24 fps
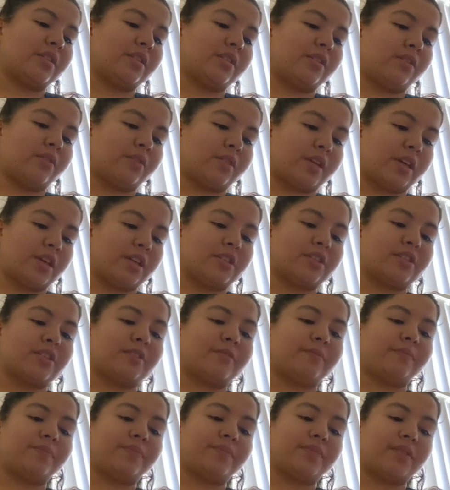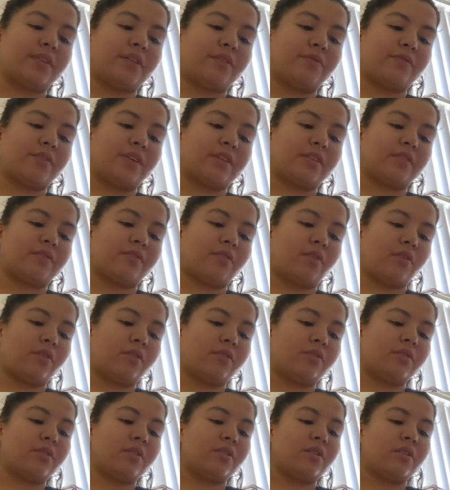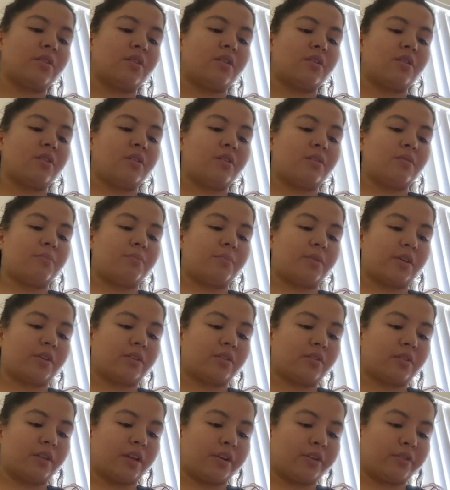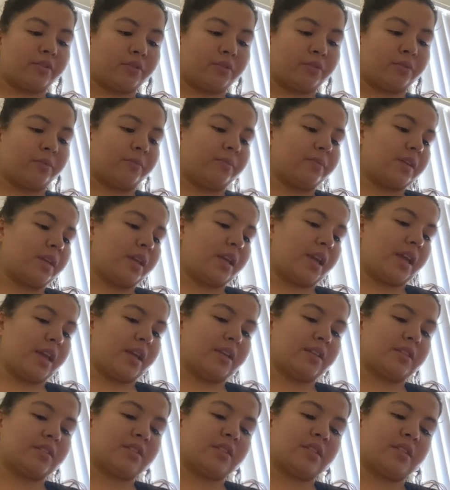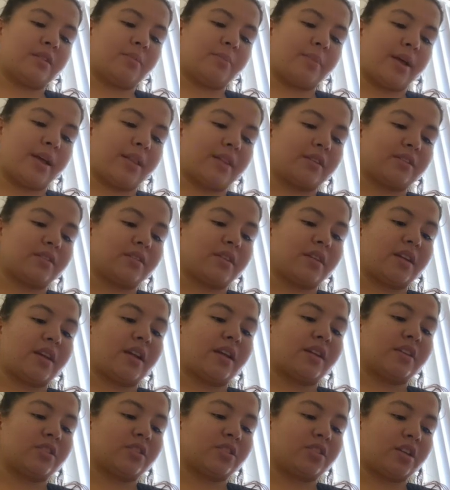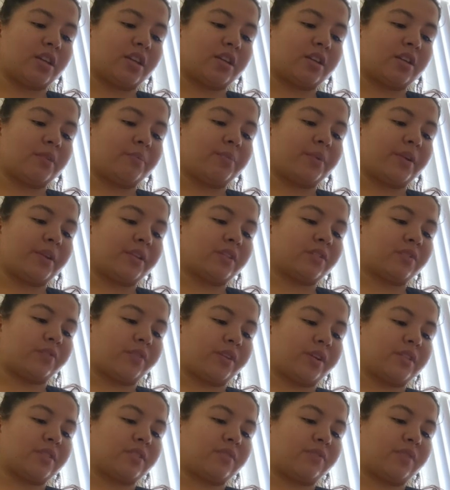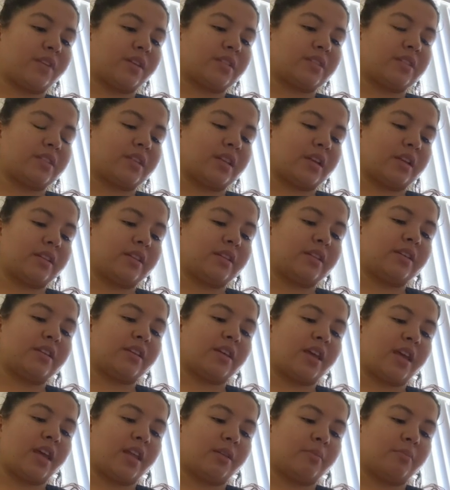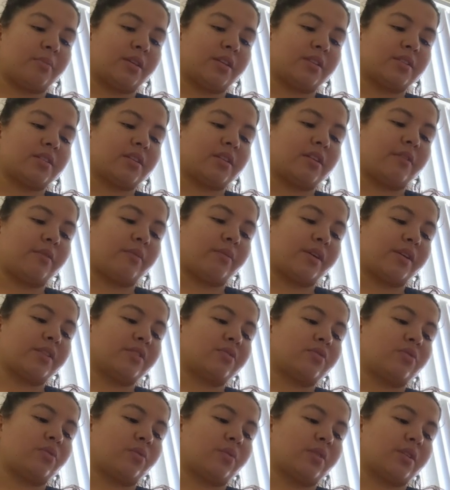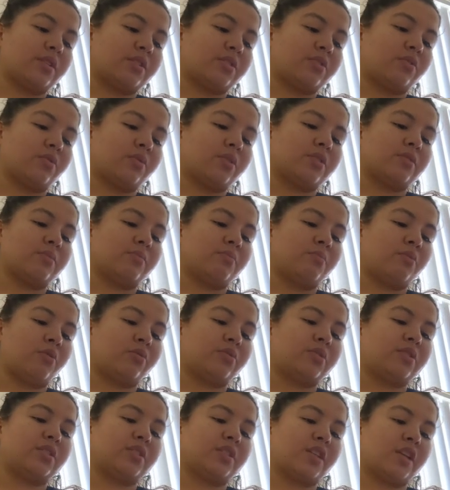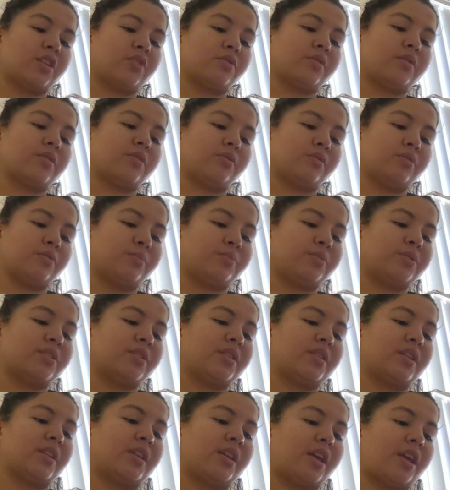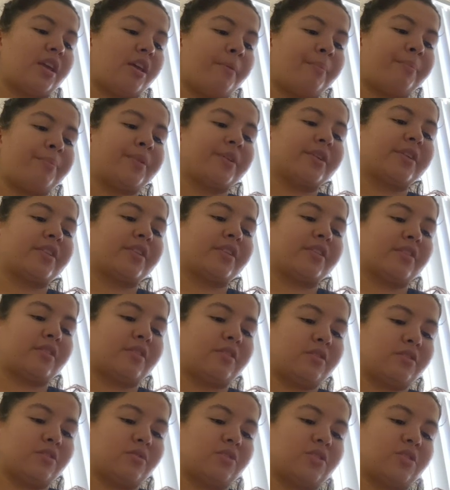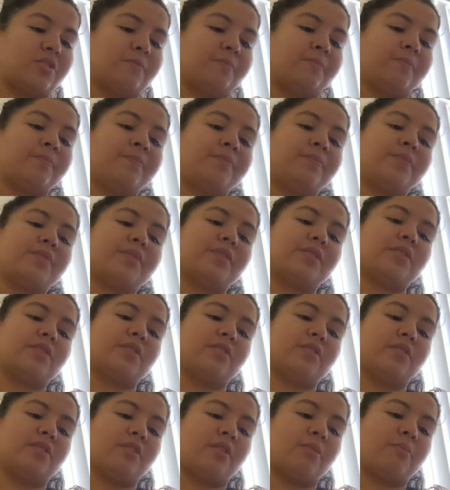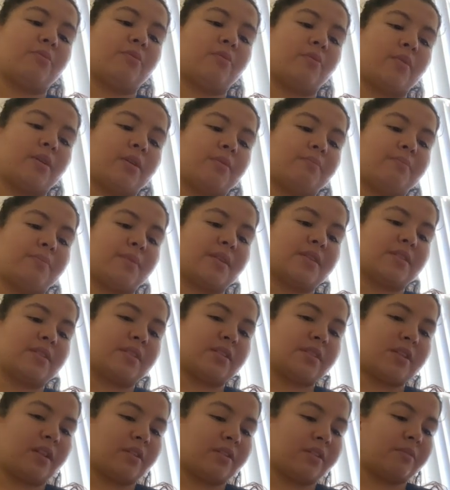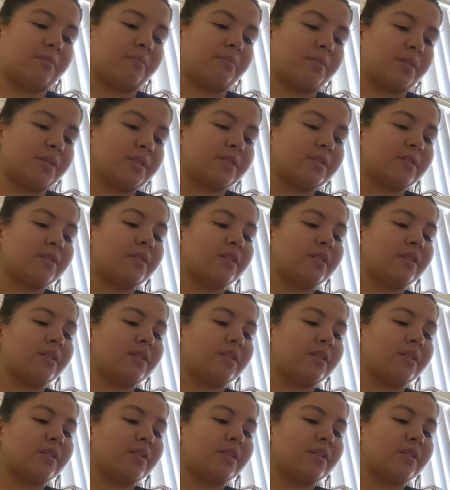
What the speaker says: location, the fate of all peculiar doom hangs in the balance as Jacob and his friends face deadly enemies and race through history's most dangerous loops in the epic conclusion to the #1 best-selling Miss